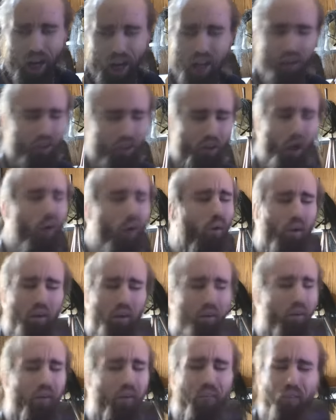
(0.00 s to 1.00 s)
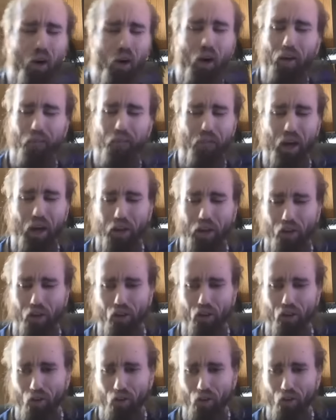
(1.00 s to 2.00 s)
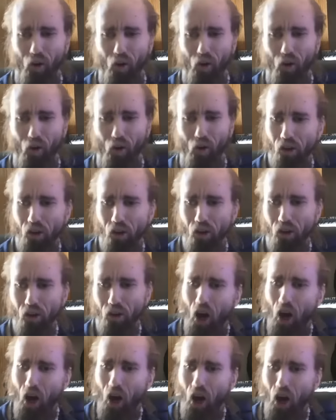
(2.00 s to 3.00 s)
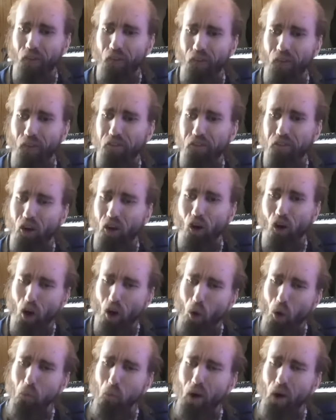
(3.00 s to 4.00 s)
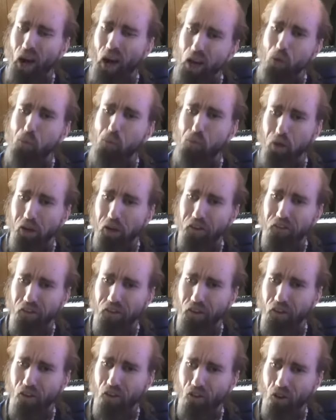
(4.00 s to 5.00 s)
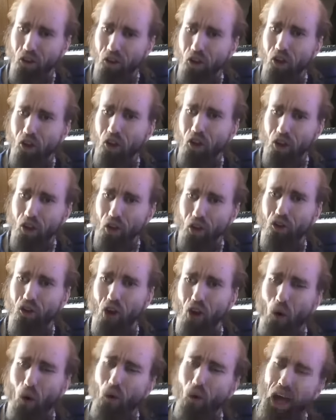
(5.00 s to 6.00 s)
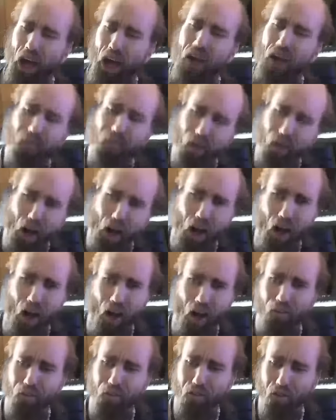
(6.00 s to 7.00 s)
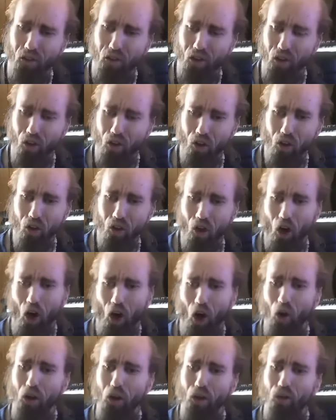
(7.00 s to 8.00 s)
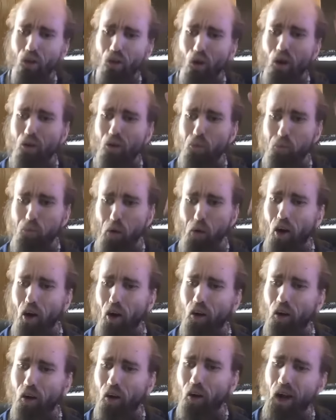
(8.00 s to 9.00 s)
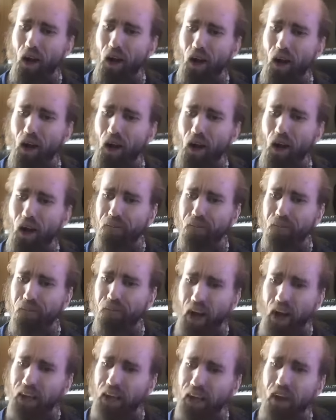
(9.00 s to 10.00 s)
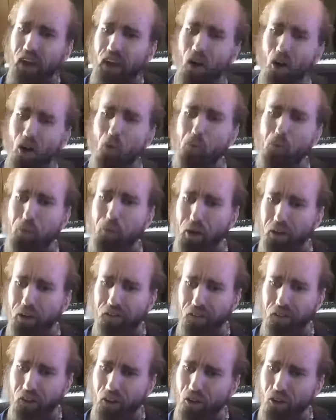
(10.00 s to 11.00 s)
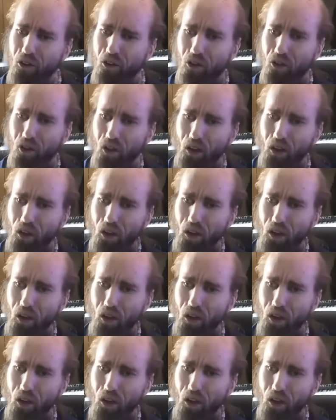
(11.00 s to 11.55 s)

I don't give a fuck about the trolls. Y'all are a bunch of little whiny bitches. You don't have lives. All you do is bark like a bunch of faggot little bitches